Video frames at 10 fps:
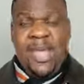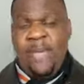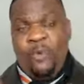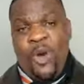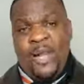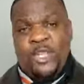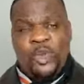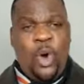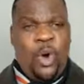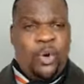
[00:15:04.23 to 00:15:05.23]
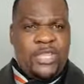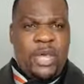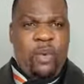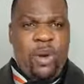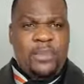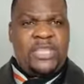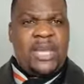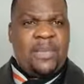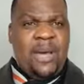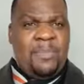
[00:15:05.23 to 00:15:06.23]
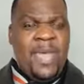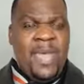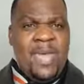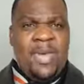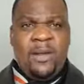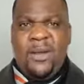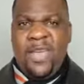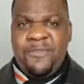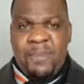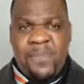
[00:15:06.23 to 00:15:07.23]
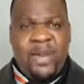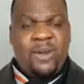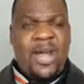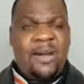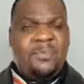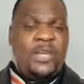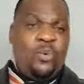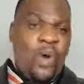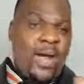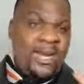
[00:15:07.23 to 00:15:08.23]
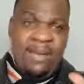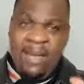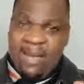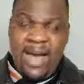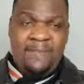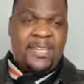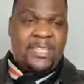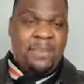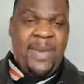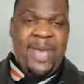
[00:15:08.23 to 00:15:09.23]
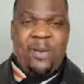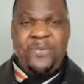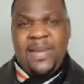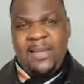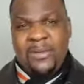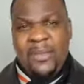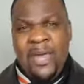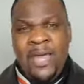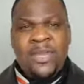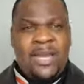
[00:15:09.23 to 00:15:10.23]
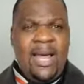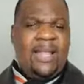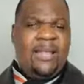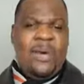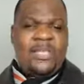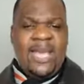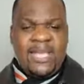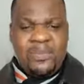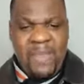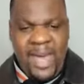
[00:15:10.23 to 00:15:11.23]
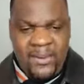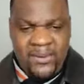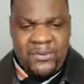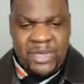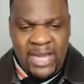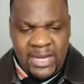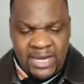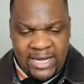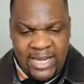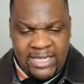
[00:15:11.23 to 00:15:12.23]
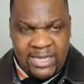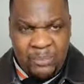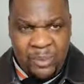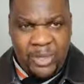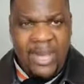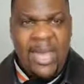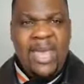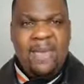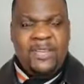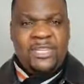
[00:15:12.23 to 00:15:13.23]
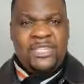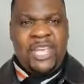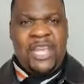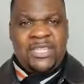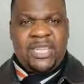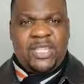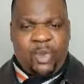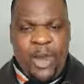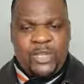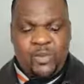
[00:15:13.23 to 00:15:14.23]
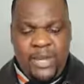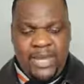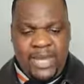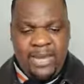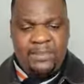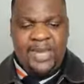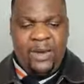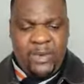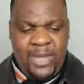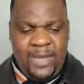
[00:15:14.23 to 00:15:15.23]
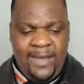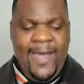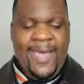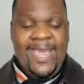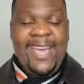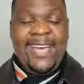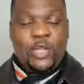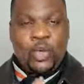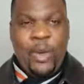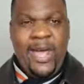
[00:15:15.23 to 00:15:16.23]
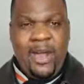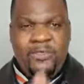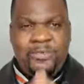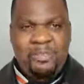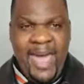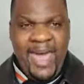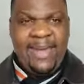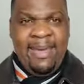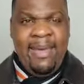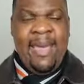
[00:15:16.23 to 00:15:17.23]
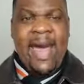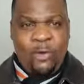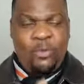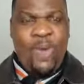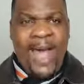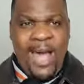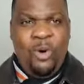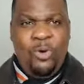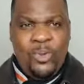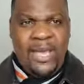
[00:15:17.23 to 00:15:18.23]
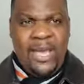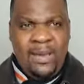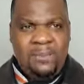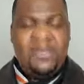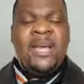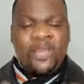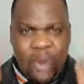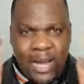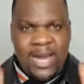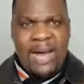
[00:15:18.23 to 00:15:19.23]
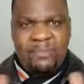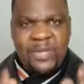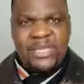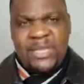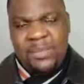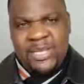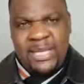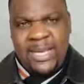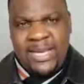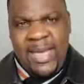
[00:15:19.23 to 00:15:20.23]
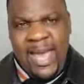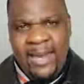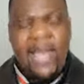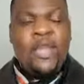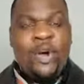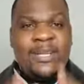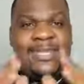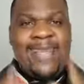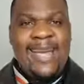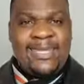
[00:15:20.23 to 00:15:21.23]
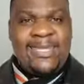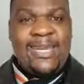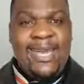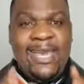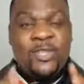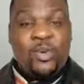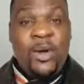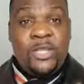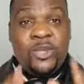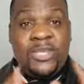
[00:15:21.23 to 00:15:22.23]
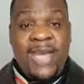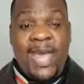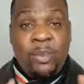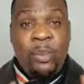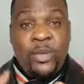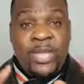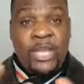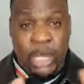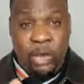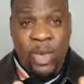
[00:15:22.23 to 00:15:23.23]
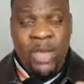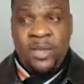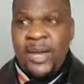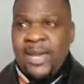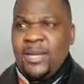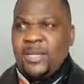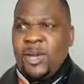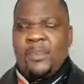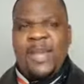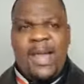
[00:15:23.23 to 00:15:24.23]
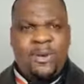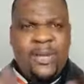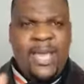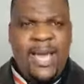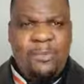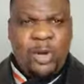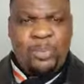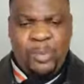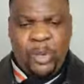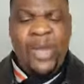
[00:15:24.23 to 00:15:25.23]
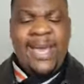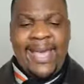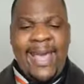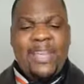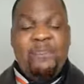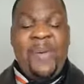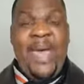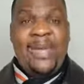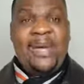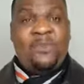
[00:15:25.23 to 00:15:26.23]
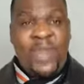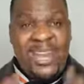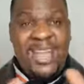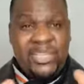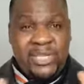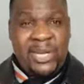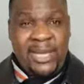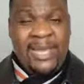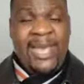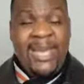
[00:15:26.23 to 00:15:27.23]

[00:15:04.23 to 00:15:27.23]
If one is cold, they warm each other up. You know, if a battle comes in, one covers the back of another. In other words, it matters, enlist support. Even Jesus Christ, when he came down here, he had 12 men around him to accomplish the mission that he had. Your destiny is going to take more than you. You cannot talk about, I don't care about people. Get better relationally.